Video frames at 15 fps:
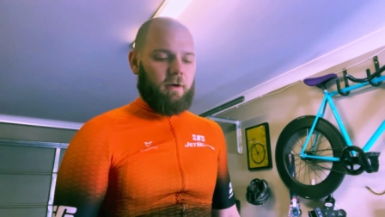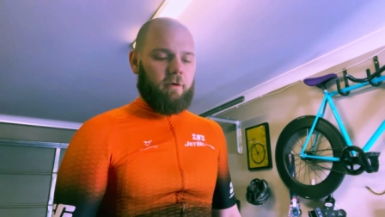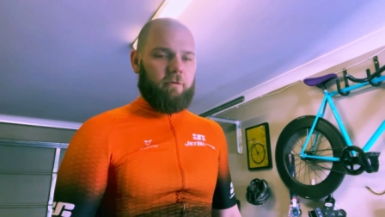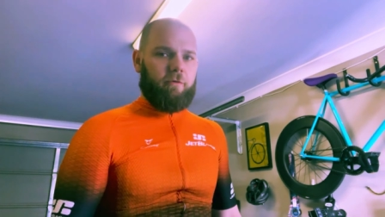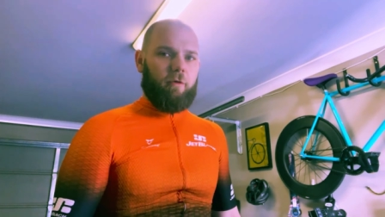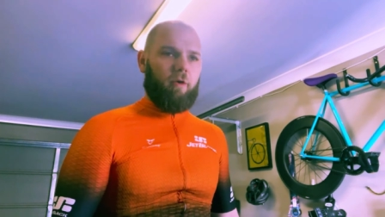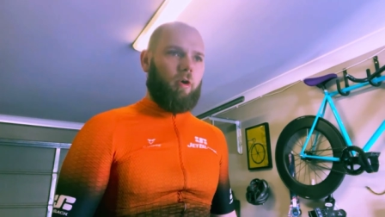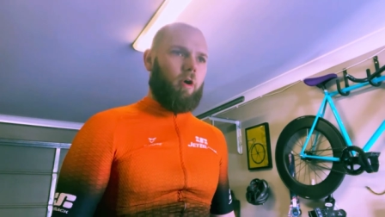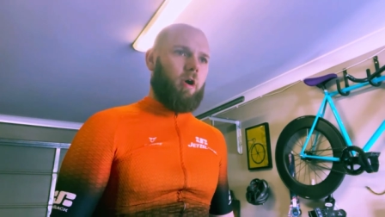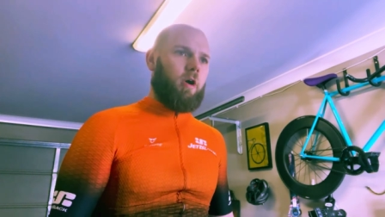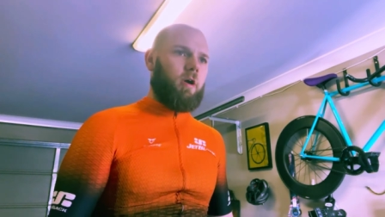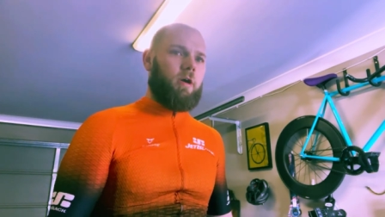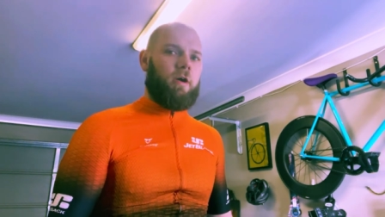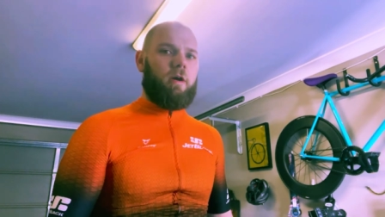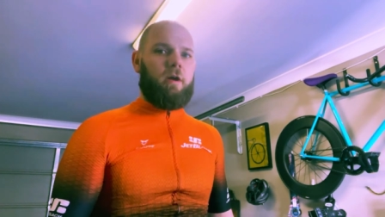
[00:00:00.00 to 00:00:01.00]
four.
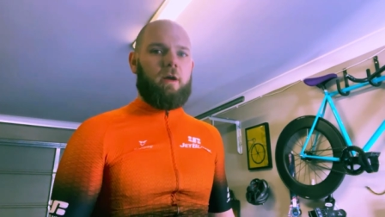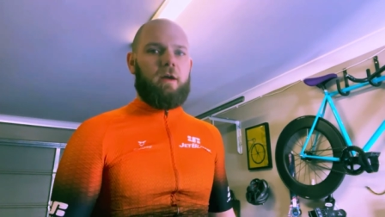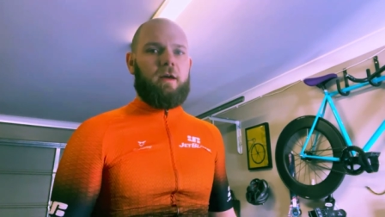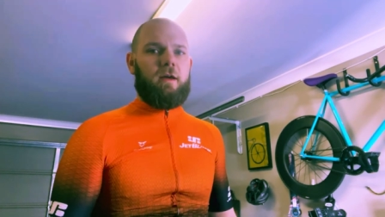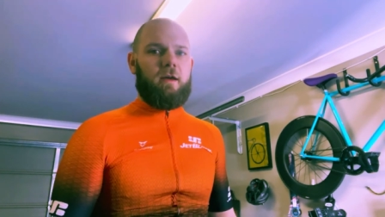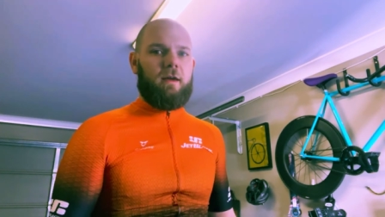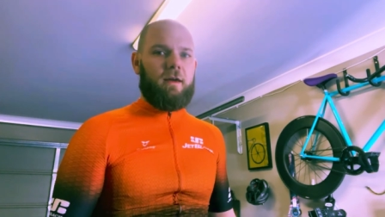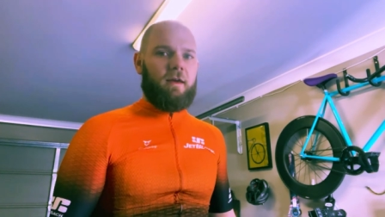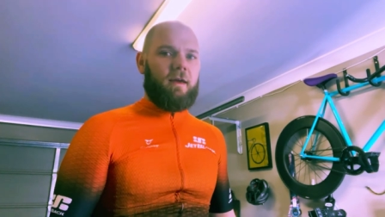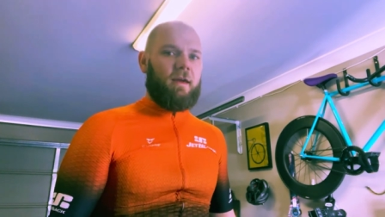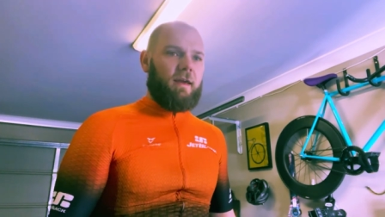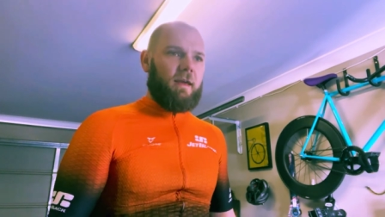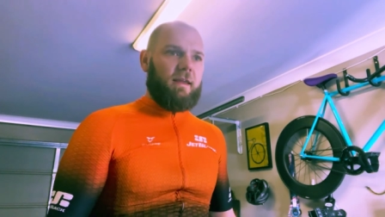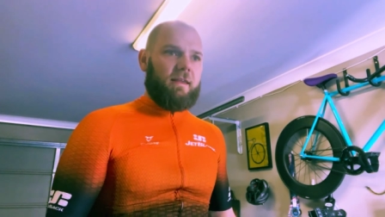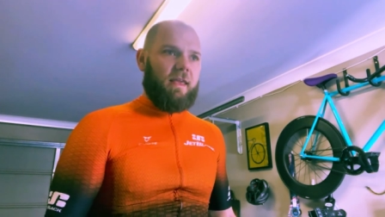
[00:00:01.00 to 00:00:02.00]

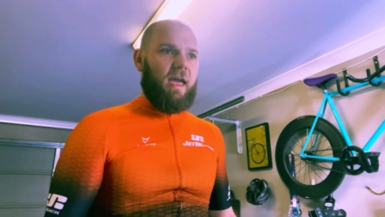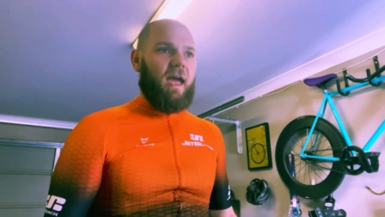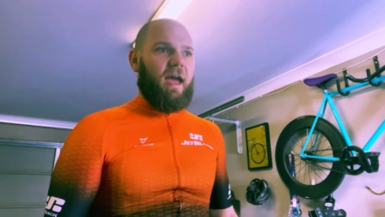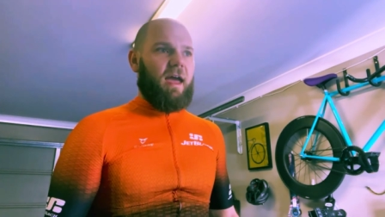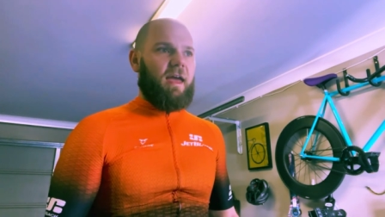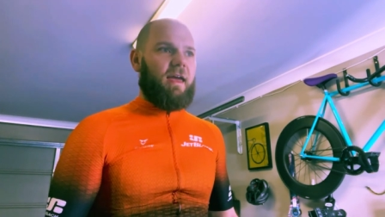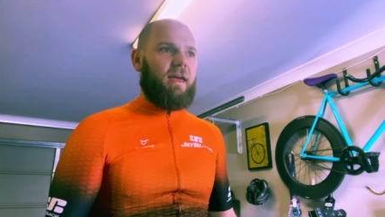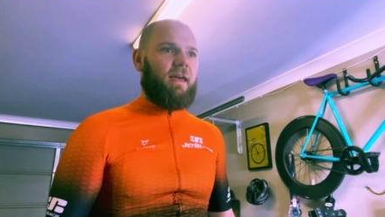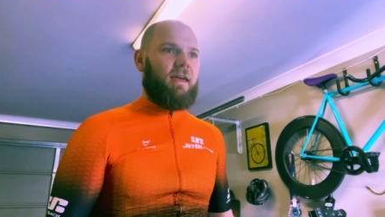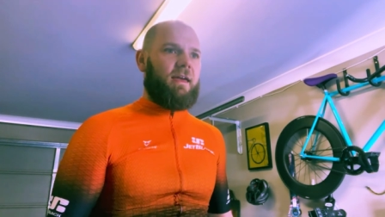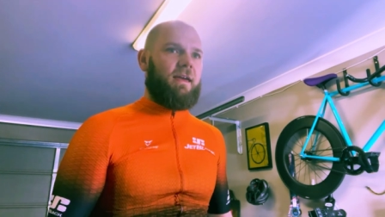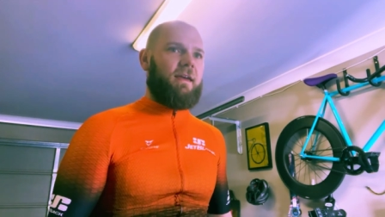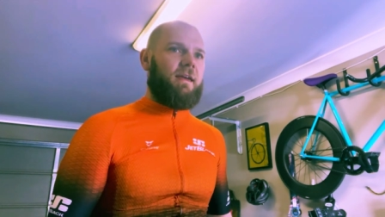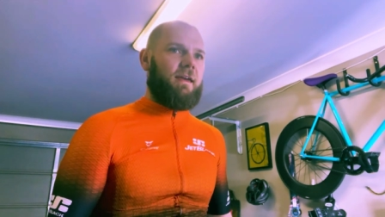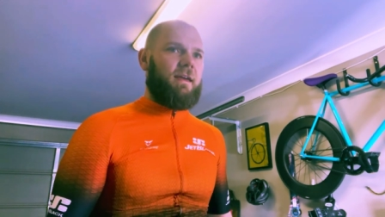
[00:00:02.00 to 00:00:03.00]
Yeah.
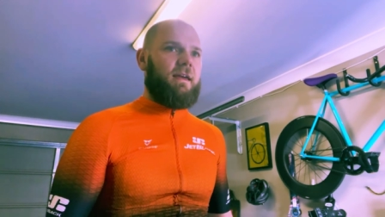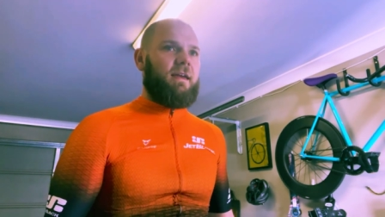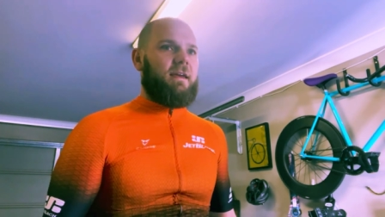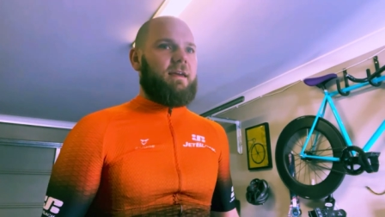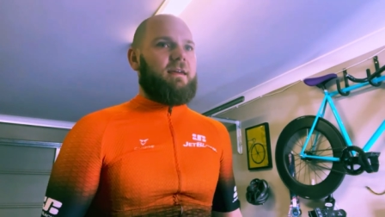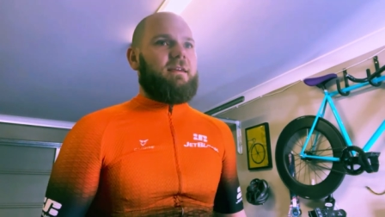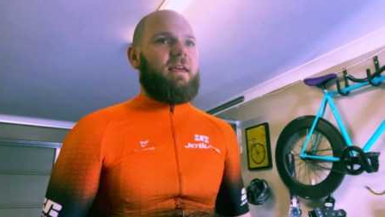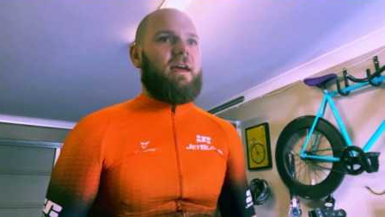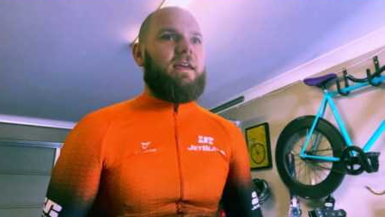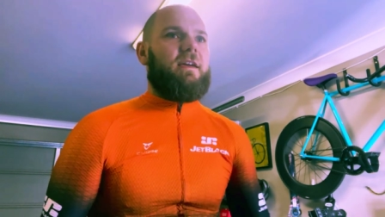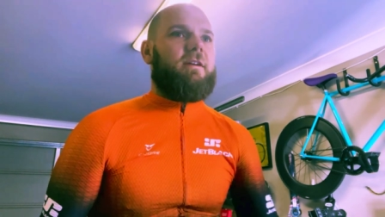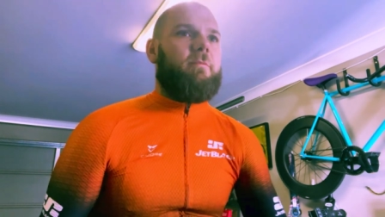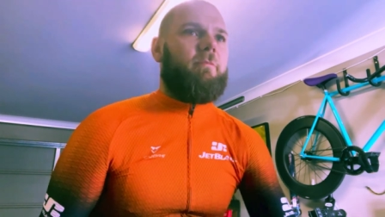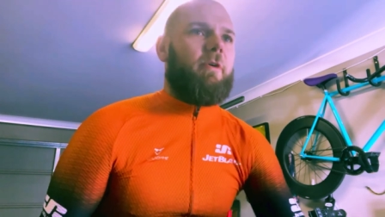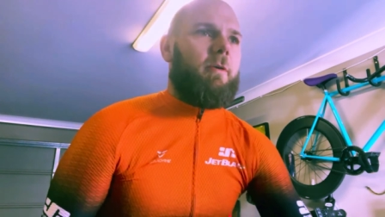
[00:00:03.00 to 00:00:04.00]
Yeah, you
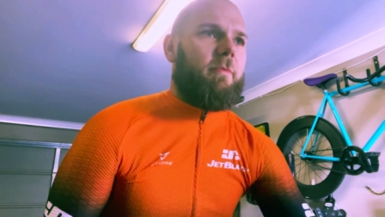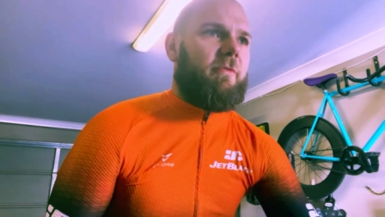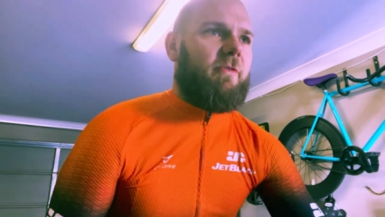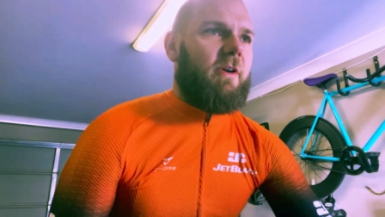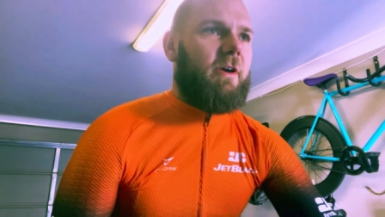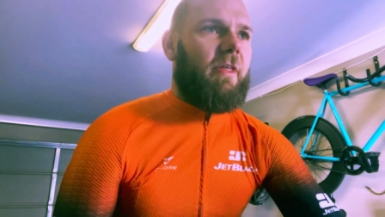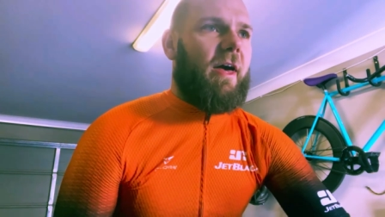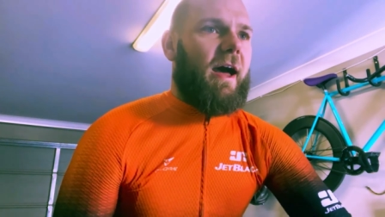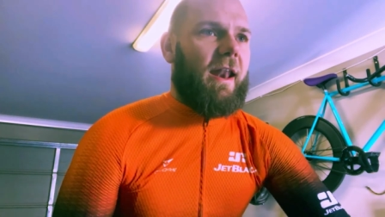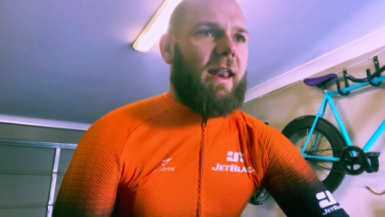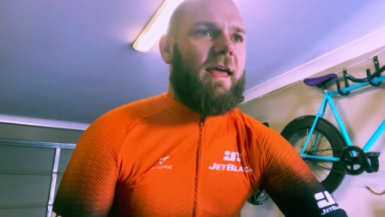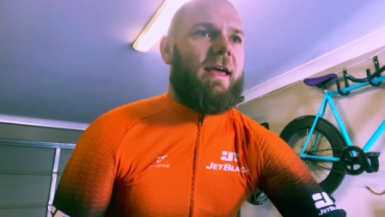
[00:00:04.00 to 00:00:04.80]
can probably feel that.